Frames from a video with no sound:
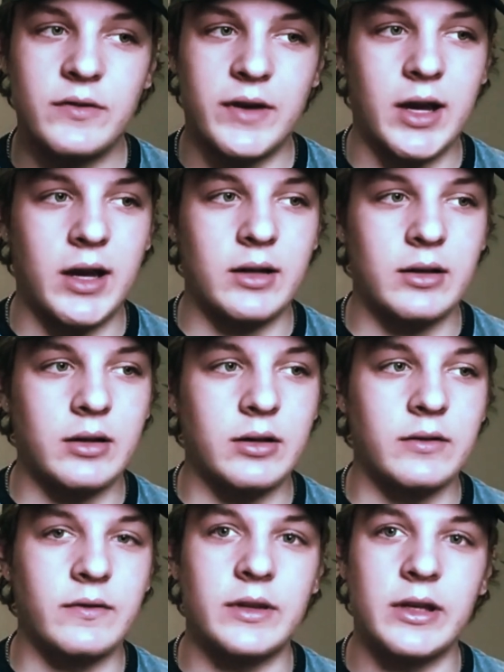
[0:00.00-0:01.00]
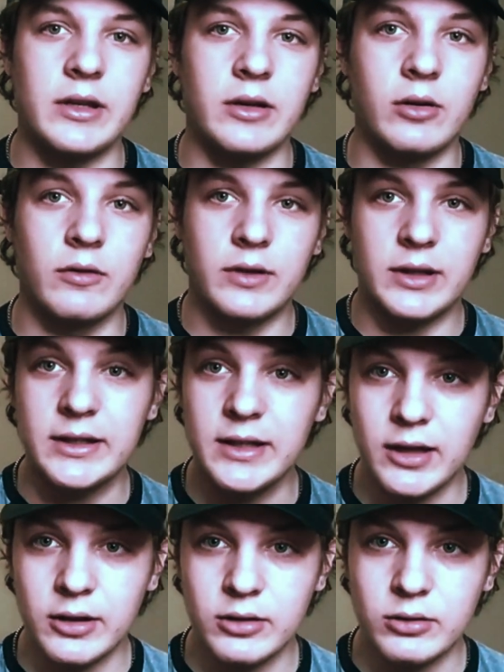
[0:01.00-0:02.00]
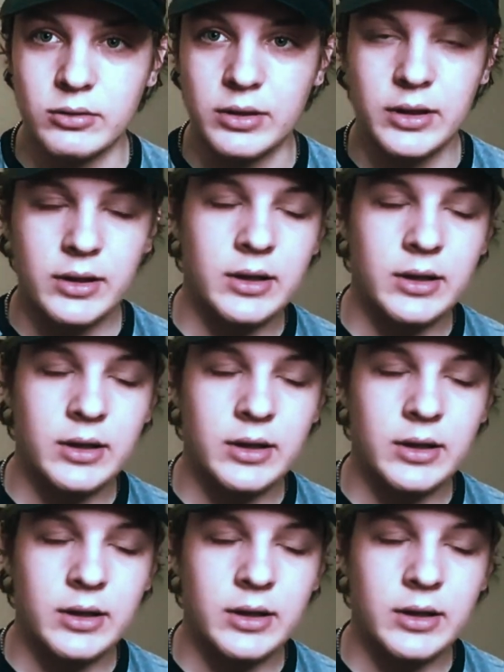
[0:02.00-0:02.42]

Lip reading: fan of the overly yellow